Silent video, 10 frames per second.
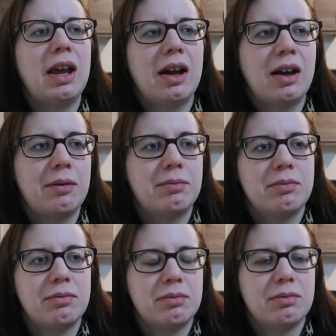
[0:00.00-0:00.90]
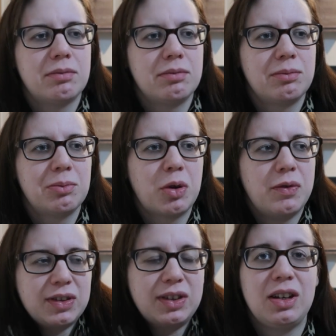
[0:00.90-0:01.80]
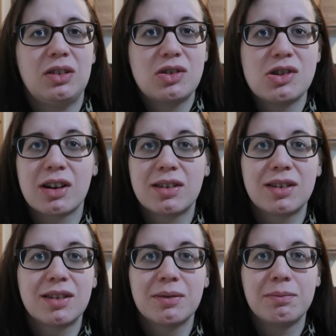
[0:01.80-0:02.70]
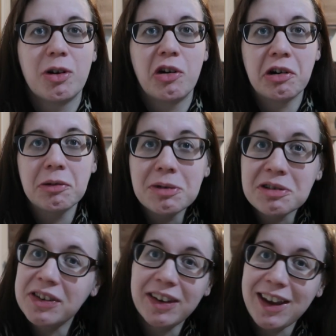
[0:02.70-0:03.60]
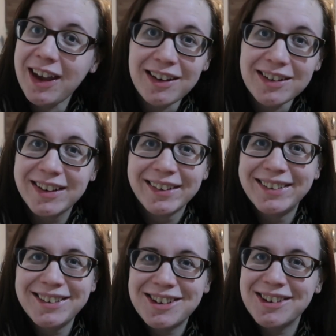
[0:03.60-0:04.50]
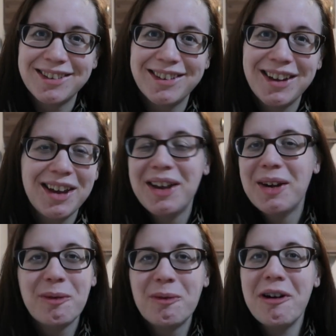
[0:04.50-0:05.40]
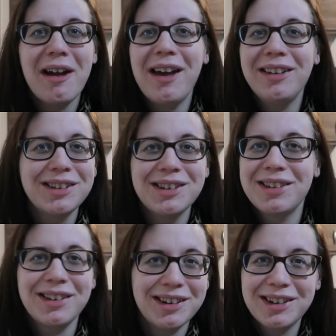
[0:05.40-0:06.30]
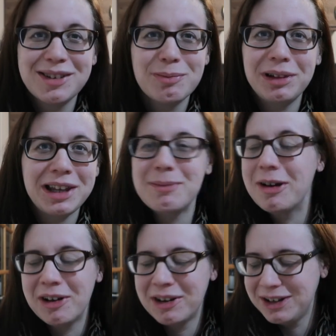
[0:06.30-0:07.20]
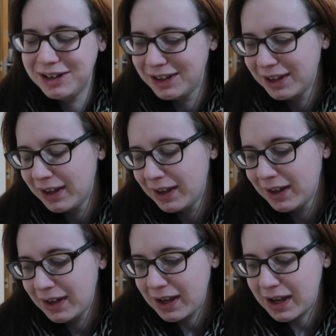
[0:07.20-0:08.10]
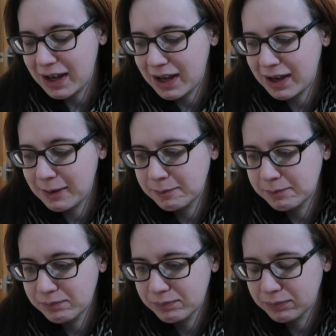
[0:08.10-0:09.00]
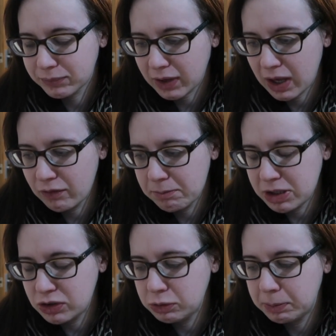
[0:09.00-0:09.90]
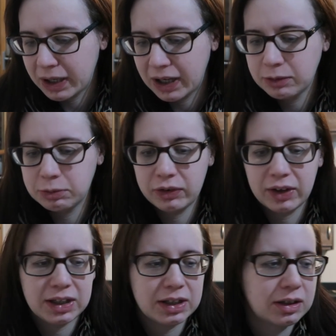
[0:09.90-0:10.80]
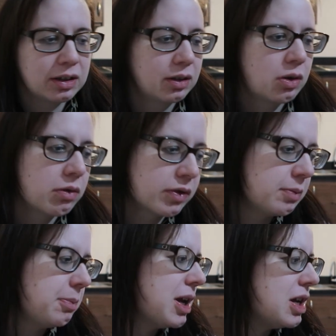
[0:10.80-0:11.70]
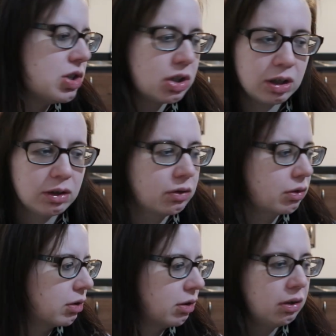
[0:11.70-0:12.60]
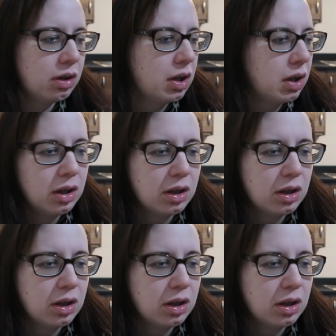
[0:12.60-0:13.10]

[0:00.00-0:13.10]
Obviously it's just hormones again. It's just, what else is there to blame it on? I haven't been too bad with like constipation or